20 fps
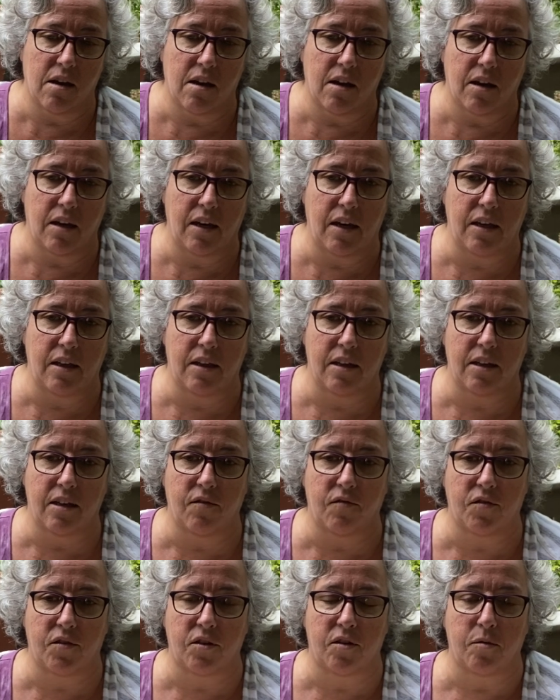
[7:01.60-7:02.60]
He
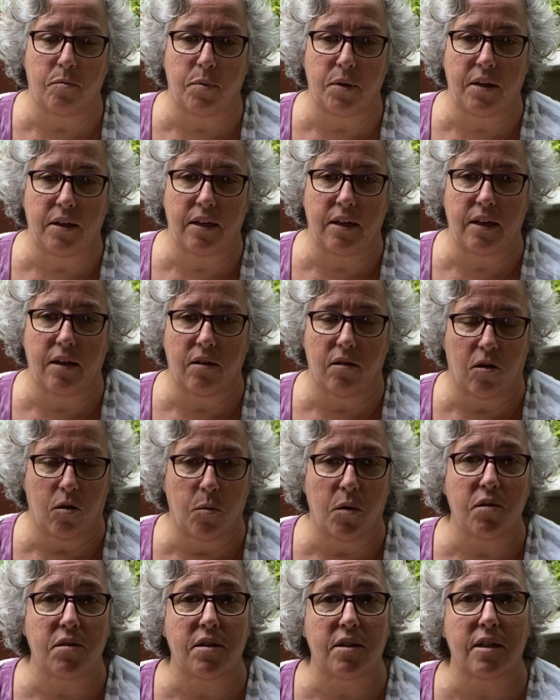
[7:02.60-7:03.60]
lived to be
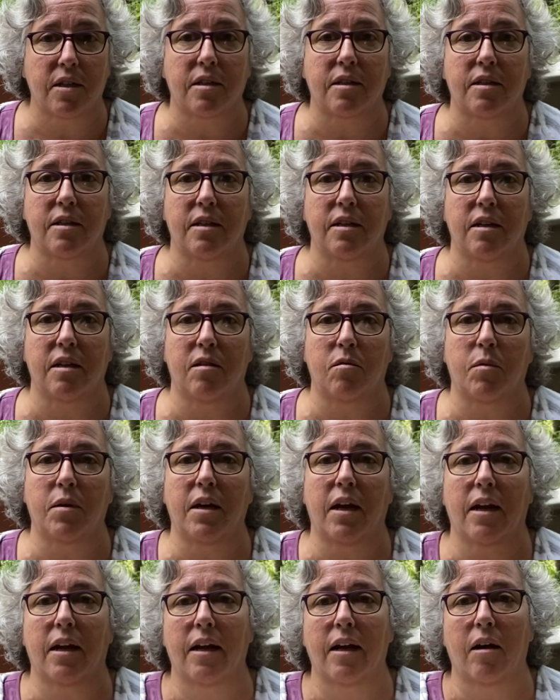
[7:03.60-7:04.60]
almost 16. We
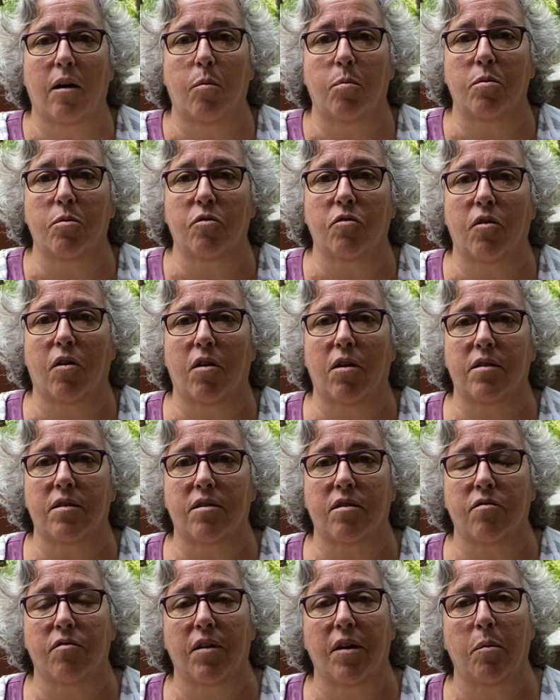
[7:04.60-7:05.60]
had to help him cross
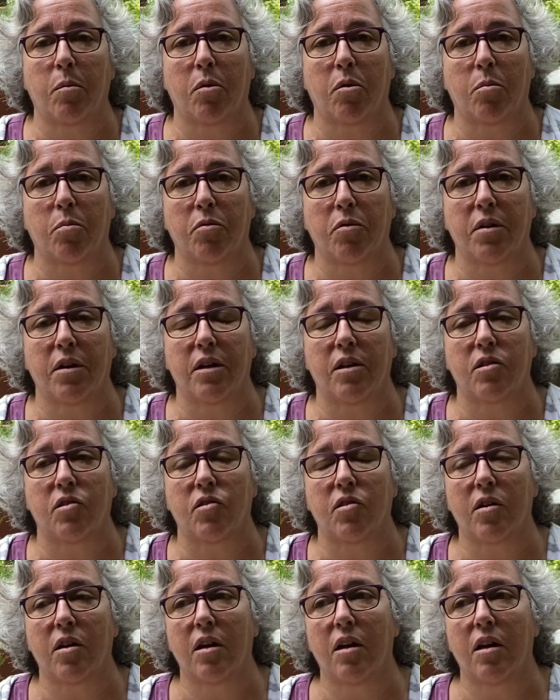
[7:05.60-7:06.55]
the Rainbow Bridge.